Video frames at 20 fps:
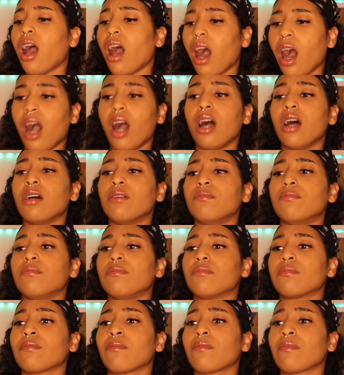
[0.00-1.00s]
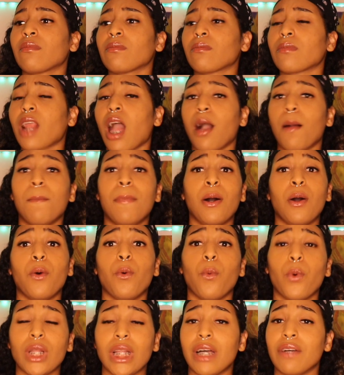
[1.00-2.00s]

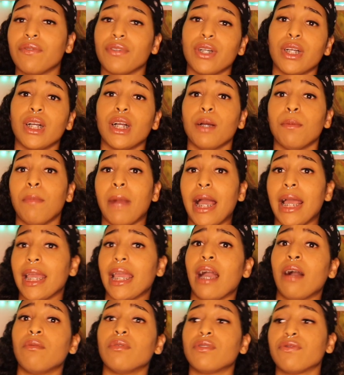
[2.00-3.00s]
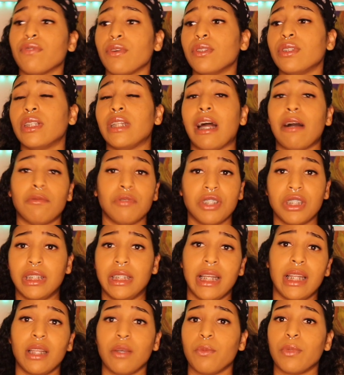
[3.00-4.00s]
But whatever, my account was frozen. I was just
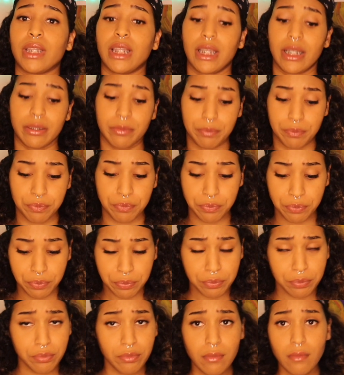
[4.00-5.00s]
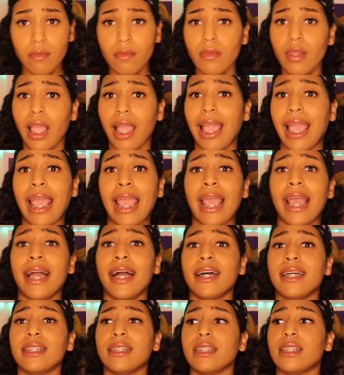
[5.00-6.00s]
dealing with it.
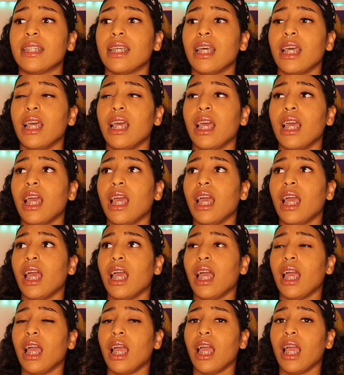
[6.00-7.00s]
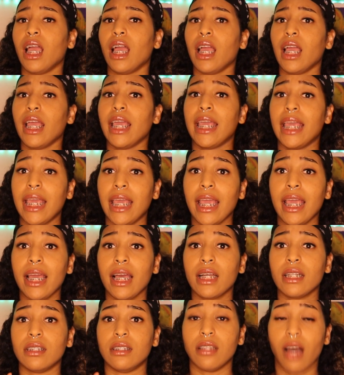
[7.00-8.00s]
And
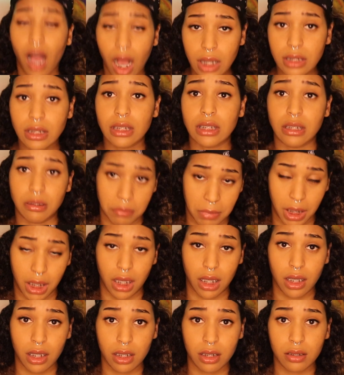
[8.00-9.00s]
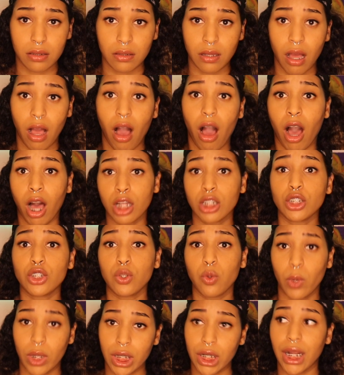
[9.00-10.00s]
he doxes me on
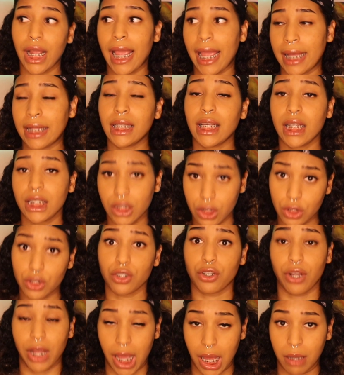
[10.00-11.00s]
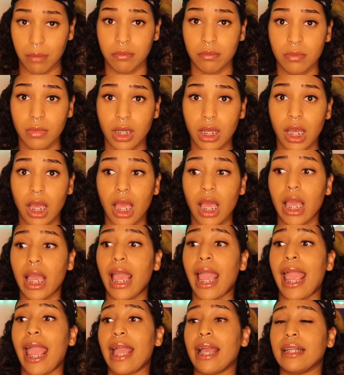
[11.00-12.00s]
Twitter and Instagram,
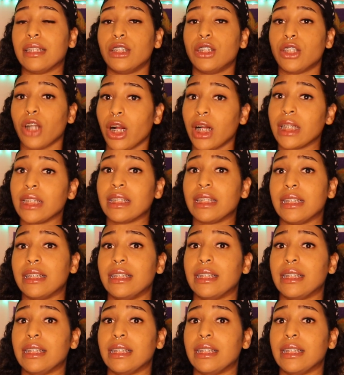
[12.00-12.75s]
starting